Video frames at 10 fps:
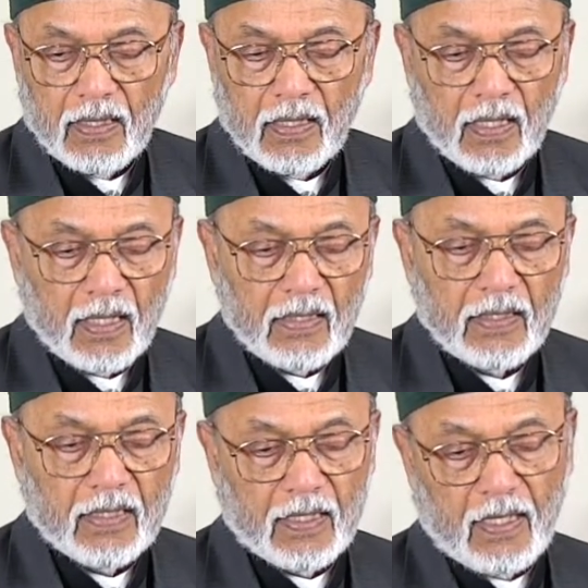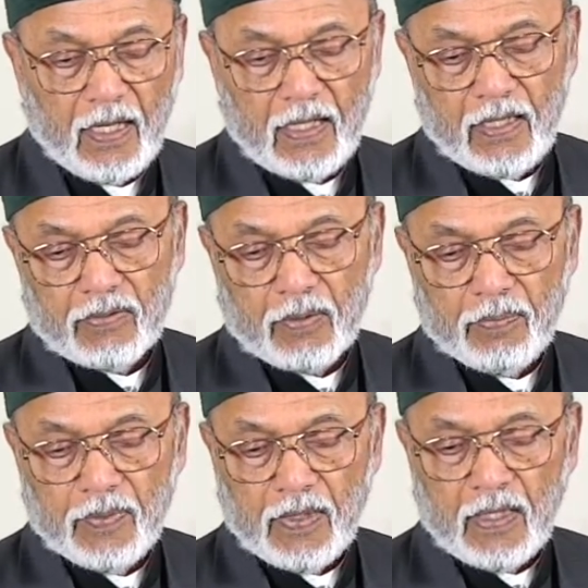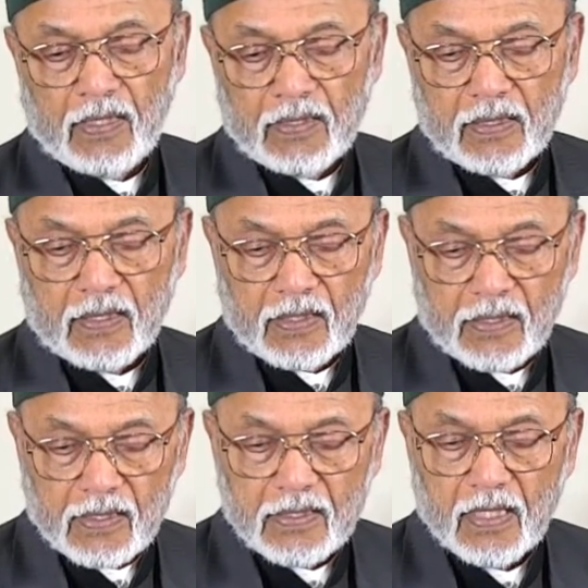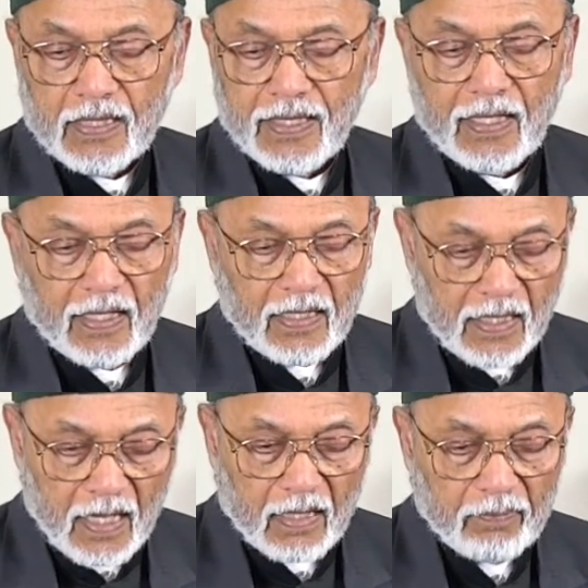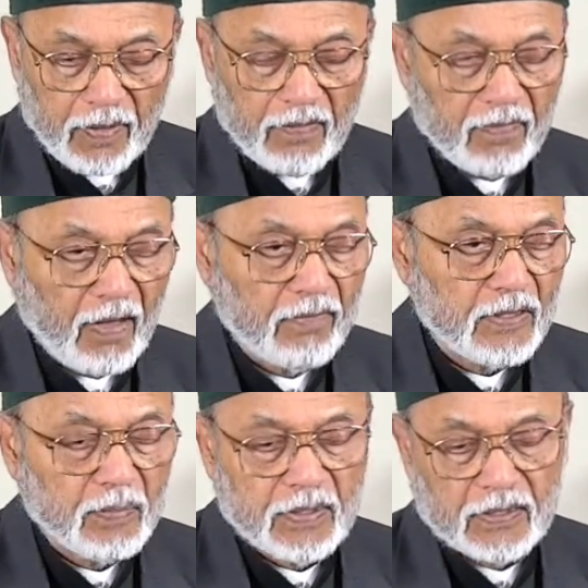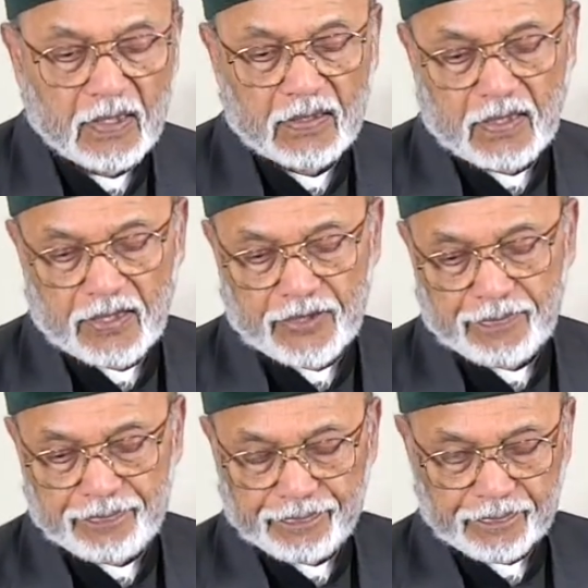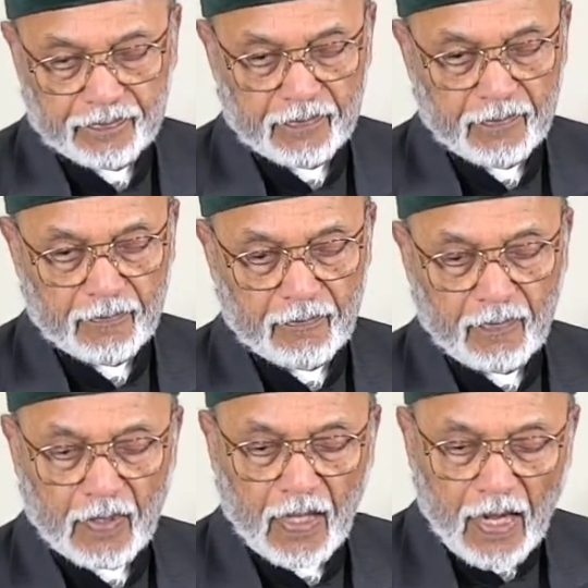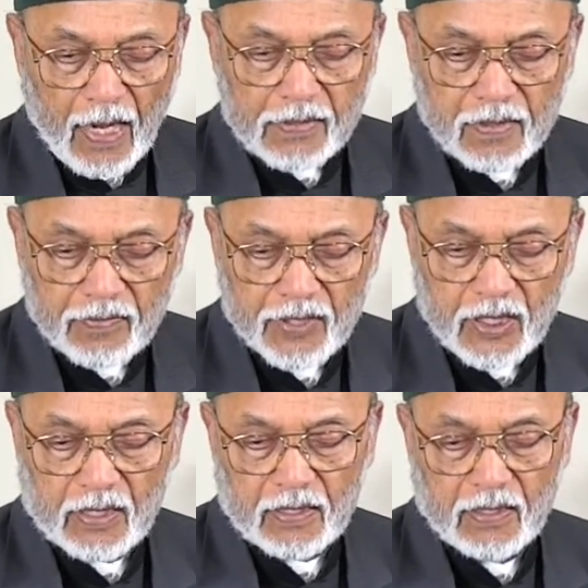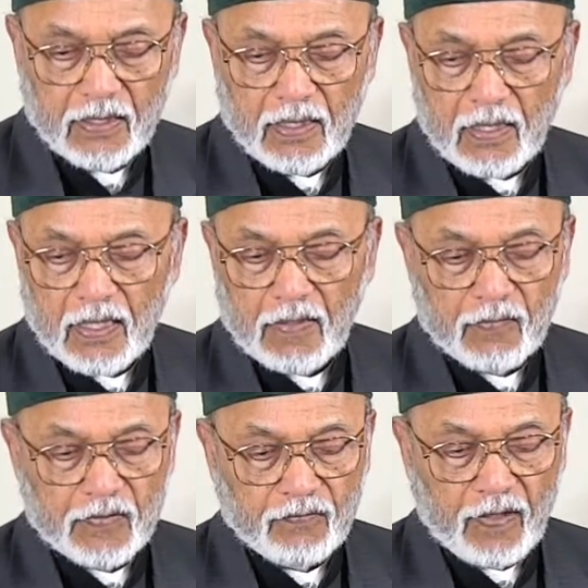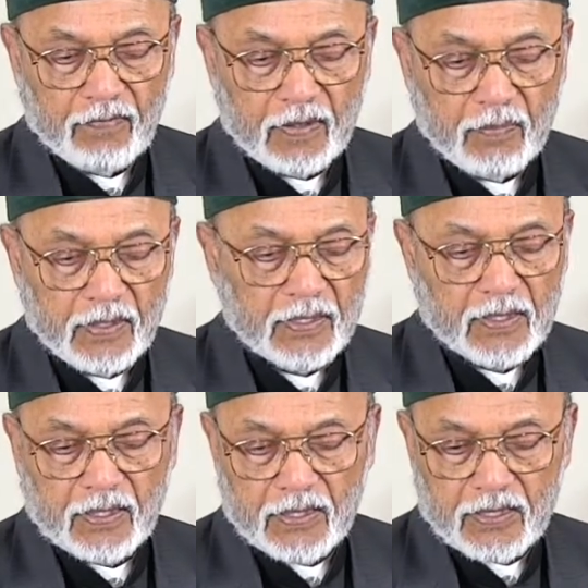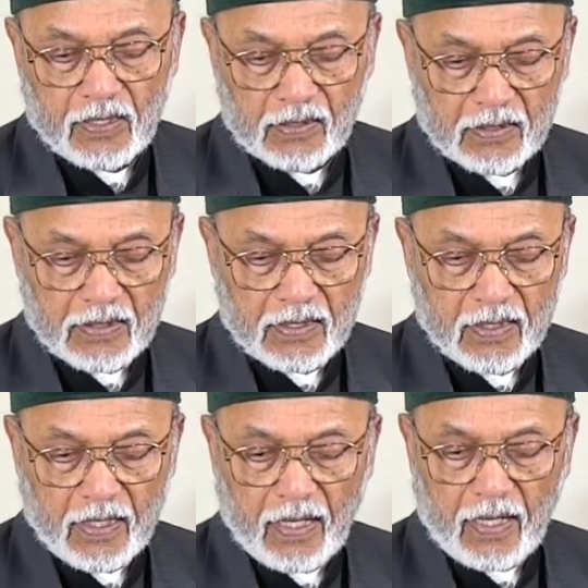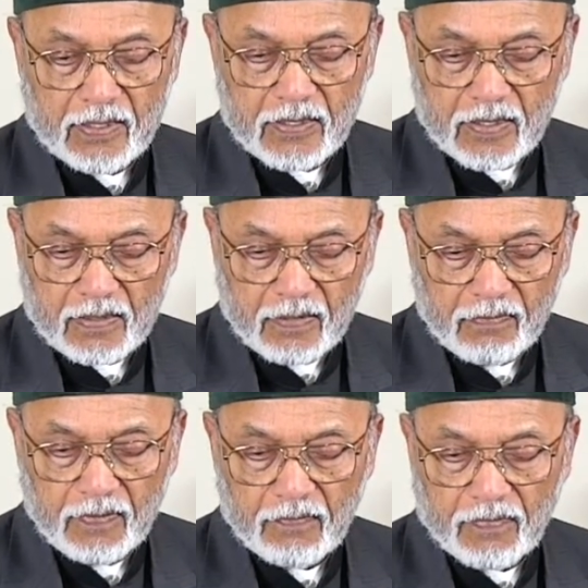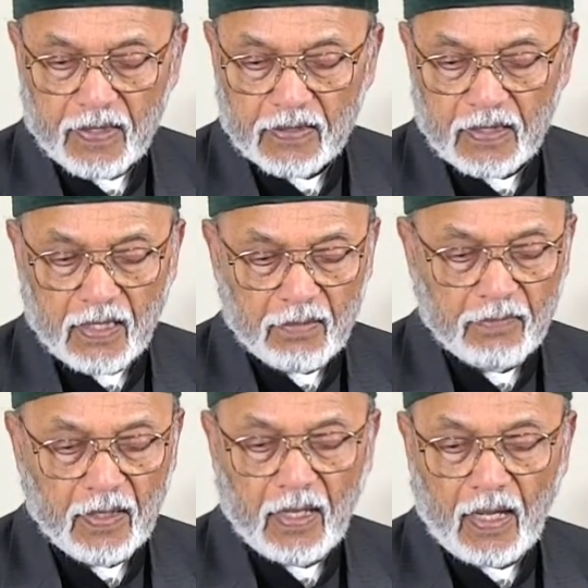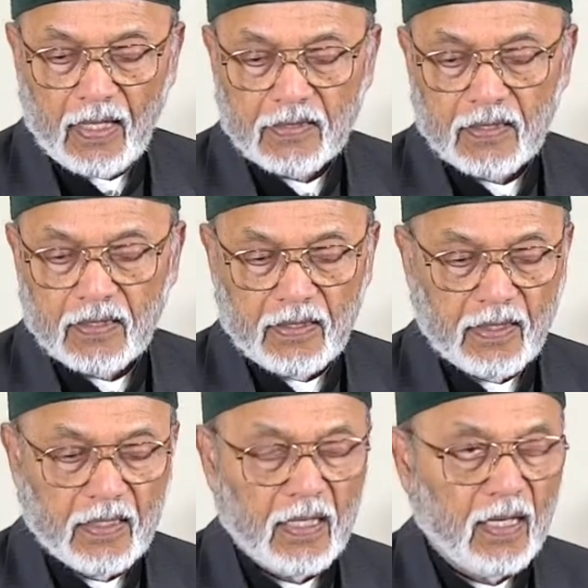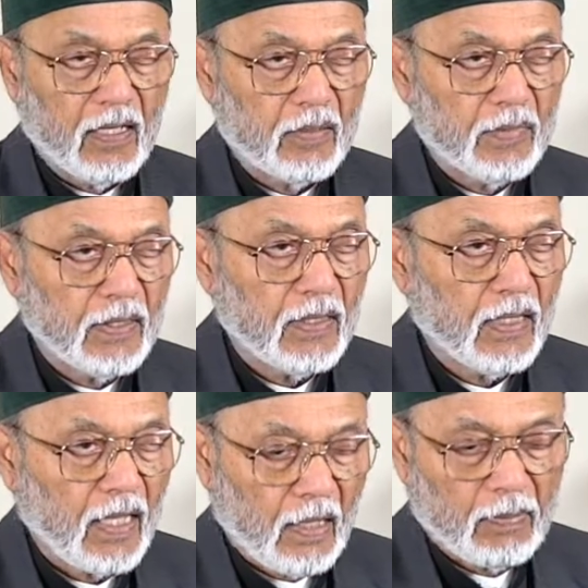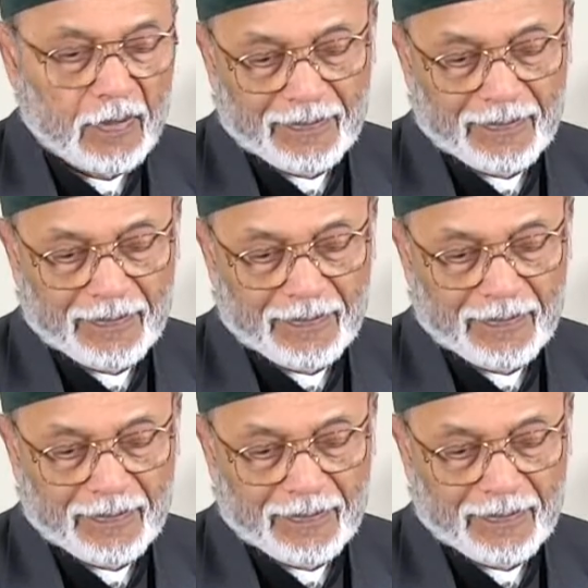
in that it lay in Europe in territories that had not been ravaged by the Tatars. As a result, it was favored by the Turkish sultans and served for a time as the Ottoman capital.